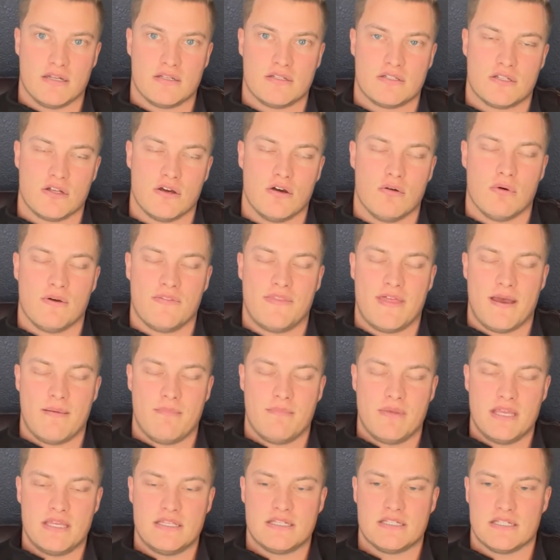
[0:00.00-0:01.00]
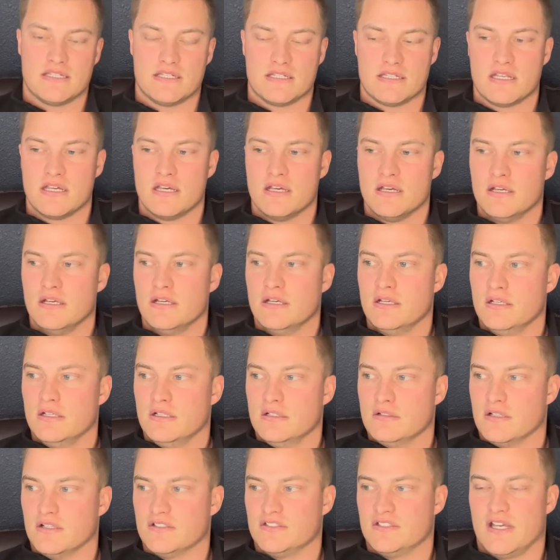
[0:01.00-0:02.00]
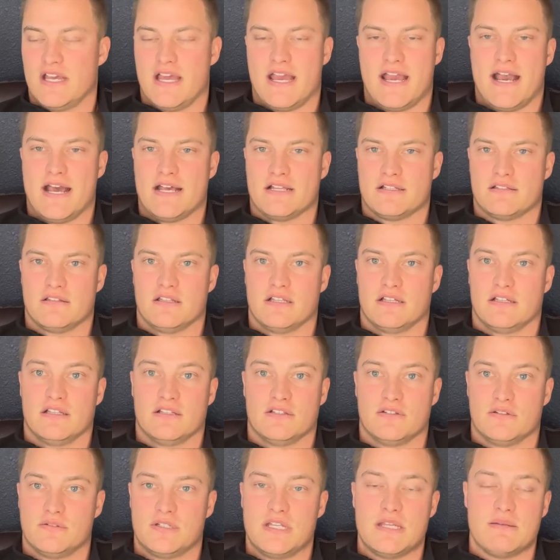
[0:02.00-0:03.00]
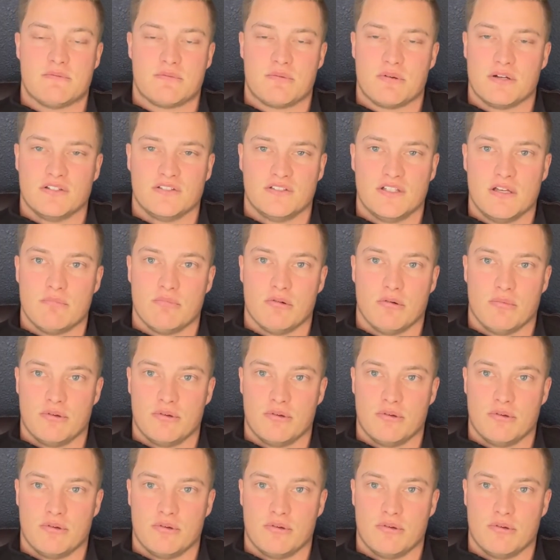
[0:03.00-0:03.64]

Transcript: So what that means is, let's say I asked, like, it seems pretty simple,